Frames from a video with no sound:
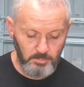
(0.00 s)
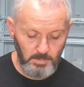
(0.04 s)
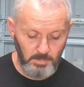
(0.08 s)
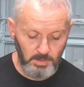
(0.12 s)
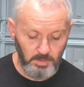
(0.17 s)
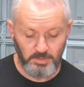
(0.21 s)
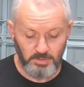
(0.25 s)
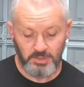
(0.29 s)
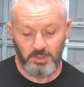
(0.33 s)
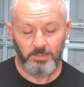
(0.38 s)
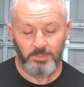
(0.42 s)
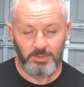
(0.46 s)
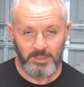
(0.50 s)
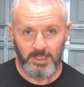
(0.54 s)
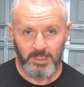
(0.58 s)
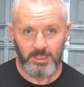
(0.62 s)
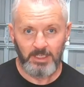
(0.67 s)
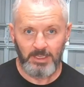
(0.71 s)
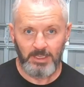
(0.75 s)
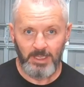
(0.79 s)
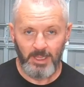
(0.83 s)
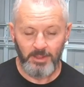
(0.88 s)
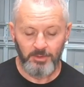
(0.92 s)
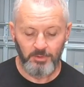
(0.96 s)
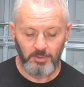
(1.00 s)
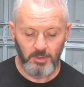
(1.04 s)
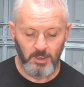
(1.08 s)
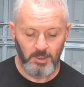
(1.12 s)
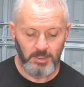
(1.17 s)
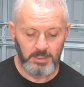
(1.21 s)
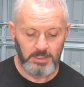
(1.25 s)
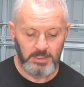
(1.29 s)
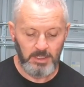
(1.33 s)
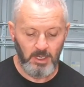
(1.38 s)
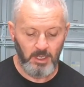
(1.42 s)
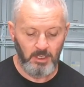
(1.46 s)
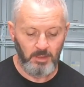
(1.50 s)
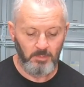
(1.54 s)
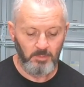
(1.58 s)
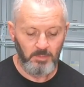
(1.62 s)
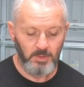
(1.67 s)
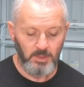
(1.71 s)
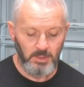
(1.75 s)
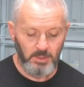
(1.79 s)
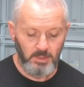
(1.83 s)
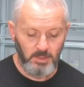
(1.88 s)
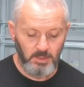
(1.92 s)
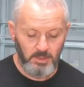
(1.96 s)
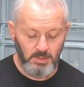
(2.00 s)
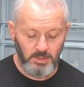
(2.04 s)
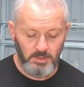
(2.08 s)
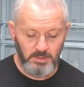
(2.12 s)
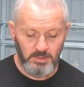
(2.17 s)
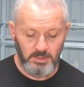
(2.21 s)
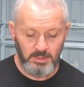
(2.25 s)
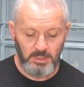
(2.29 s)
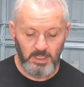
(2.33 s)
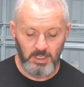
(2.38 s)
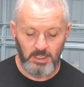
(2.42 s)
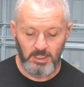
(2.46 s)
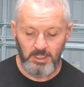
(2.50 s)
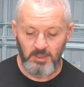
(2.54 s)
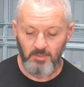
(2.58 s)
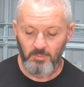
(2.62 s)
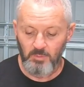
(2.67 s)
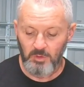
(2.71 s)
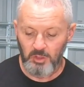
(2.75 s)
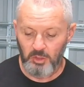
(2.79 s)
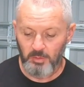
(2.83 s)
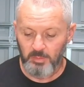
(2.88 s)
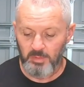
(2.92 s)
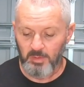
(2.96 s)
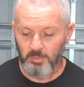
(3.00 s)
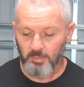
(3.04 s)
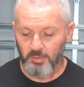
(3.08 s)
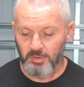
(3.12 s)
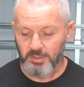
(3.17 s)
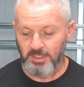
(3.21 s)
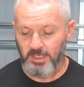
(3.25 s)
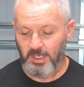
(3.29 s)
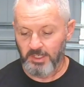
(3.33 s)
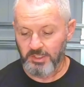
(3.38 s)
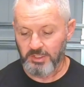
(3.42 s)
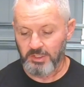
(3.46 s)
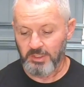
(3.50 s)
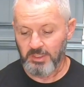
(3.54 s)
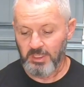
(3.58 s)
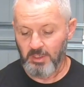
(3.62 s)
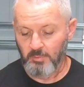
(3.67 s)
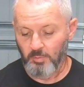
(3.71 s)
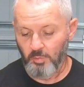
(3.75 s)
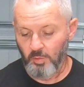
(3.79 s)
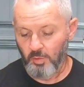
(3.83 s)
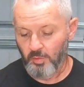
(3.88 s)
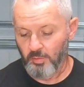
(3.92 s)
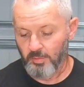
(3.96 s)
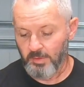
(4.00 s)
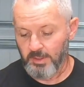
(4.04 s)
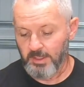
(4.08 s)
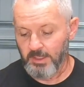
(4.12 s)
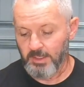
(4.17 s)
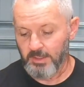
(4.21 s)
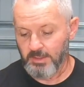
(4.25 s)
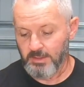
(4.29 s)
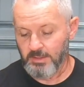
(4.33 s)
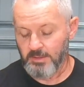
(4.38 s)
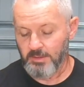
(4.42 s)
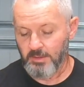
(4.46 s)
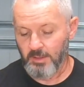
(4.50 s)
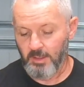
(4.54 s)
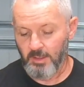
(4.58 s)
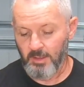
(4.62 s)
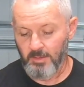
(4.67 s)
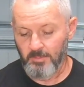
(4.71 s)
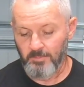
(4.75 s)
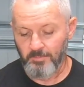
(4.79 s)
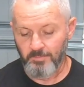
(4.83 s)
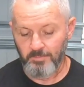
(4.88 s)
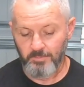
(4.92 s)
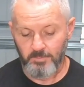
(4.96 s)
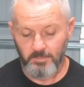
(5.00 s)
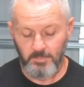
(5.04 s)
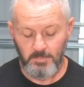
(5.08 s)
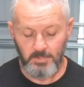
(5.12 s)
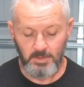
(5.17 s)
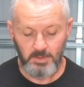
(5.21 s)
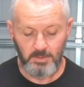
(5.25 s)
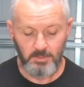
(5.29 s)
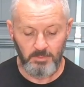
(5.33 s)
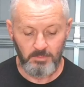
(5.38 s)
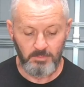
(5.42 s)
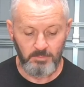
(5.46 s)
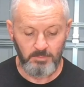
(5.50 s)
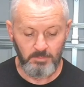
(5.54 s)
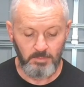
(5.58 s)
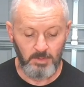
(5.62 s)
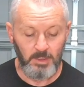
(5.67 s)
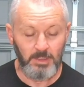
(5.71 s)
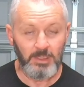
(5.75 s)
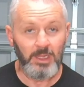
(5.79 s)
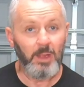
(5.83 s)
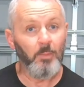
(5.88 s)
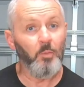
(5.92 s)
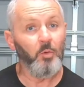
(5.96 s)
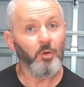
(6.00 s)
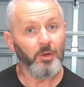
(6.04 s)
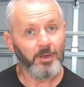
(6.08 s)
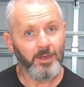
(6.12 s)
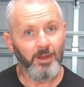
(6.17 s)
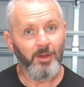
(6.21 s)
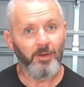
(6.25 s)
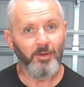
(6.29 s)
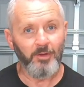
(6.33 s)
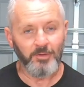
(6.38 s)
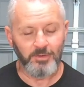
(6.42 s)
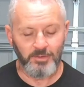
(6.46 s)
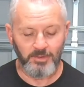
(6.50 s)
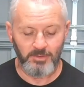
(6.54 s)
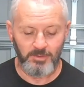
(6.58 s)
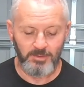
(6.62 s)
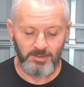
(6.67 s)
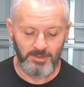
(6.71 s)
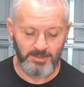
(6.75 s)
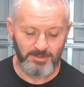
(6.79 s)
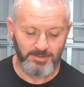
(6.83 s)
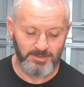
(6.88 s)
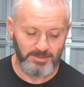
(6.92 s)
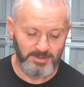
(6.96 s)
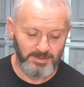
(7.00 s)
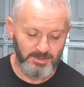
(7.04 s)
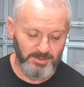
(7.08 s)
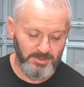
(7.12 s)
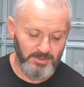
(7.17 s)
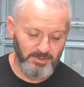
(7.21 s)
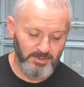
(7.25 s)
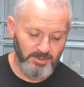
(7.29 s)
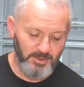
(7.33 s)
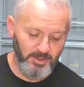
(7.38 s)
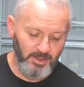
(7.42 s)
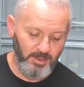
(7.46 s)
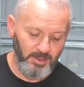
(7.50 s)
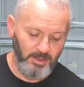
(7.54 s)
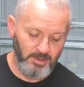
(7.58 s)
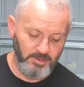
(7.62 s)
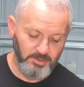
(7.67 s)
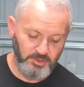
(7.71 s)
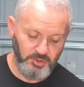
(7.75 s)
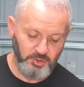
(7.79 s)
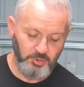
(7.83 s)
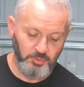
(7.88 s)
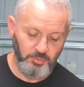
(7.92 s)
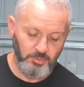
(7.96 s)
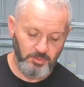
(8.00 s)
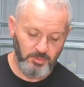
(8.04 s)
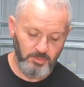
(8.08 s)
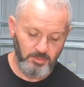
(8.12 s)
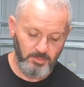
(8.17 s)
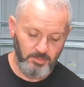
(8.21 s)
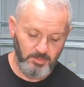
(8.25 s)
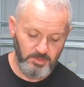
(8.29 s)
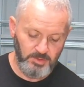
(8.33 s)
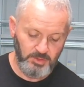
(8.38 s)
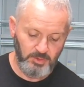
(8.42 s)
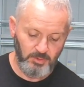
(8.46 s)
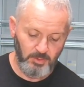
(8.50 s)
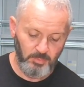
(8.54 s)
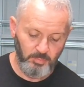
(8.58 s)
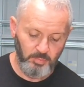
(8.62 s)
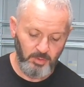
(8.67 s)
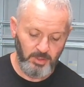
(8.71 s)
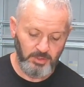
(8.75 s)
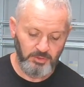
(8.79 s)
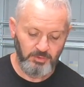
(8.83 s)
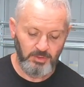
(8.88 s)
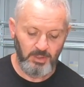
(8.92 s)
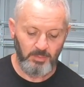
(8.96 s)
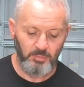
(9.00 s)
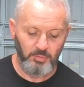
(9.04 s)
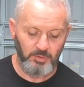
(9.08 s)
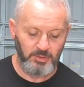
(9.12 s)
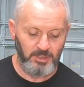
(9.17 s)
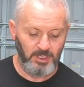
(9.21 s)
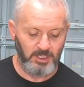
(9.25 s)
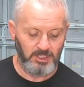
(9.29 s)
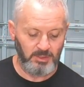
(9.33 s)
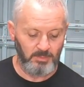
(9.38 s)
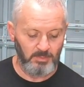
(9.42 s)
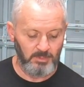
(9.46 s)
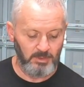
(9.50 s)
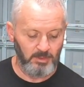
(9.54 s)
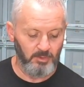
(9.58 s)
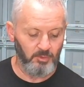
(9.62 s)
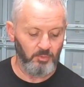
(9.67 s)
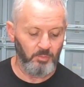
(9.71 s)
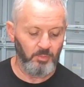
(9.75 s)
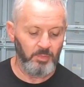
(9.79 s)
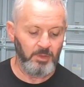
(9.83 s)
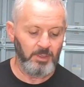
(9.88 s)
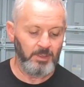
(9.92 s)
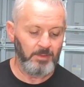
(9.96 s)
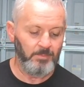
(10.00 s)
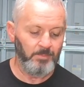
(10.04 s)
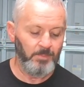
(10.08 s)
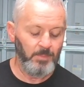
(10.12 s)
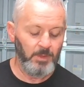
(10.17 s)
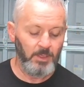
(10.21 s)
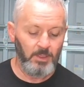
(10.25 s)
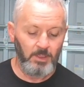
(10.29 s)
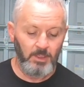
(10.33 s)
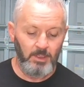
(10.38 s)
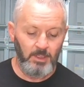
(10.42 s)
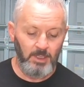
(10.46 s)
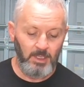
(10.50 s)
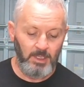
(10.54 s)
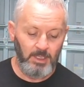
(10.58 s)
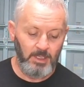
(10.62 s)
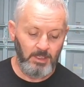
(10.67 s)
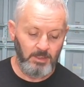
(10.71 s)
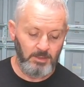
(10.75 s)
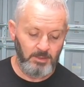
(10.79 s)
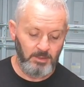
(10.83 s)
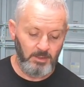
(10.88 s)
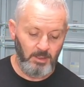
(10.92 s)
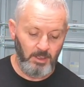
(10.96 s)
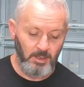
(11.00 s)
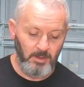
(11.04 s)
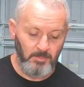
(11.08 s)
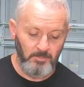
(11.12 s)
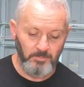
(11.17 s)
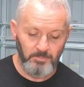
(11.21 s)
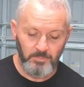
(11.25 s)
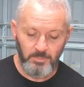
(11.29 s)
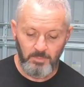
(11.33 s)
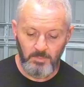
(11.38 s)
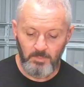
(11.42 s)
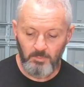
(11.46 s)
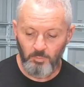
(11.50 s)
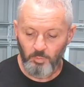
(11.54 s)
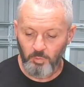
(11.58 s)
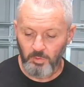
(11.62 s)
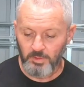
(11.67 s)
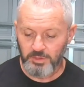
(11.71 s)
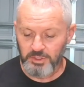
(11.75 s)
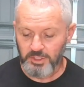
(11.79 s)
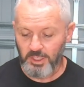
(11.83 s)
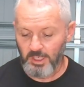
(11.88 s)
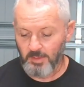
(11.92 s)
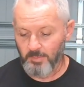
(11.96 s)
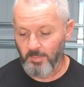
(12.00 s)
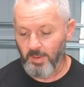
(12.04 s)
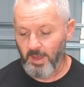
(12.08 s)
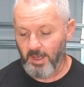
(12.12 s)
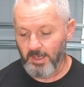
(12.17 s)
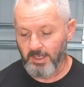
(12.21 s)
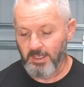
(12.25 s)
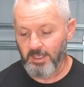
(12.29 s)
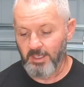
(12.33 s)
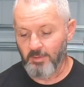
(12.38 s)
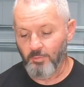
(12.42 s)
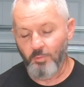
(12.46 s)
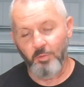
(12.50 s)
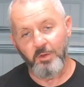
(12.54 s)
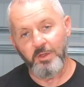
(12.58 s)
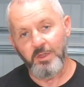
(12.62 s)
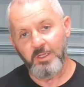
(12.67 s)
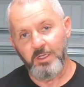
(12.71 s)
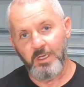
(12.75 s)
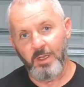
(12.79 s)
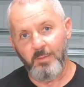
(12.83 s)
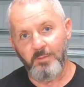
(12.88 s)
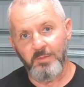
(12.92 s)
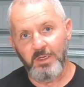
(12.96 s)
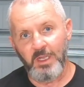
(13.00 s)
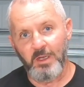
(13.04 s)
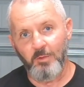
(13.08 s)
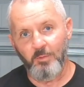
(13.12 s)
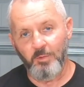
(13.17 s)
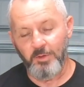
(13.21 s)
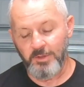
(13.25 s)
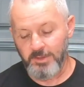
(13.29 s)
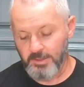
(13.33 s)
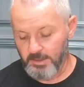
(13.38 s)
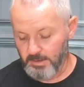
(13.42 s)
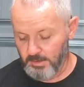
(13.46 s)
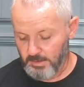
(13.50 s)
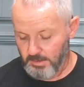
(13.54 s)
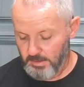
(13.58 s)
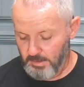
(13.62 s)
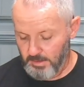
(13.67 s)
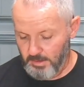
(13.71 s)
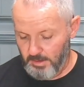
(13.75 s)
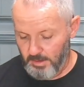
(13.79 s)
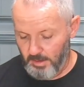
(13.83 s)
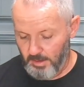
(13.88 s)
you know, something like a leather honey on them to kind of give them a little bit of protection, they will get you know, a lot more character sooner. So I'll probably try to protect them a little bit, and we'll check back in with an update with it.